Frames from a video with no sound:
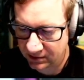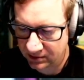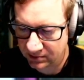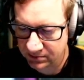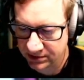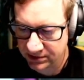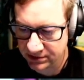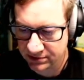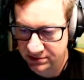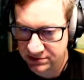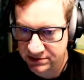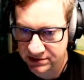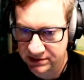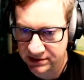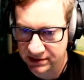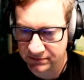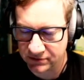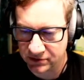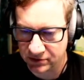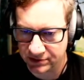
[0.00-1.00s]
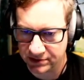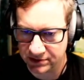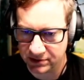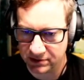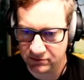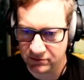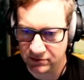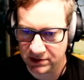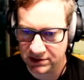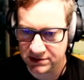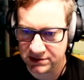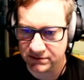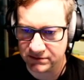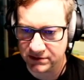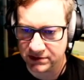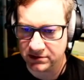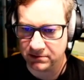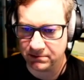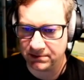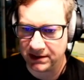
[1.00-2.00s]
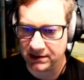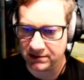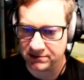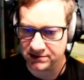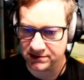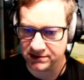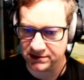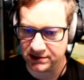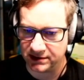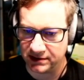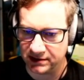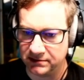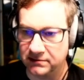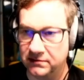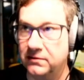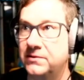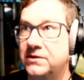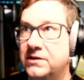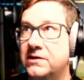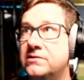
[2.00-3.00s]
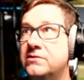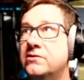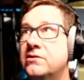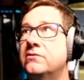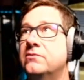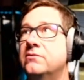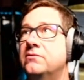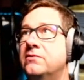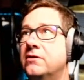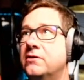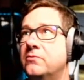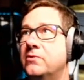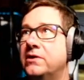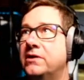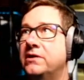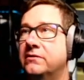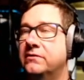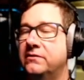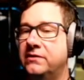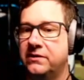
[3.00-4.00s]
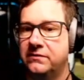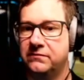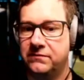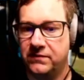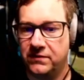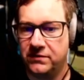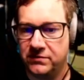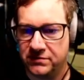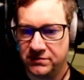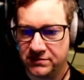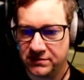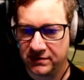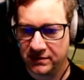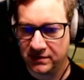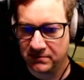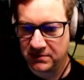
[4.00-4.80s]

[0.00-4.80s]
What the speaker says: But you can see I've got a relatively good balance there. I mean, that's nowhere in focus there.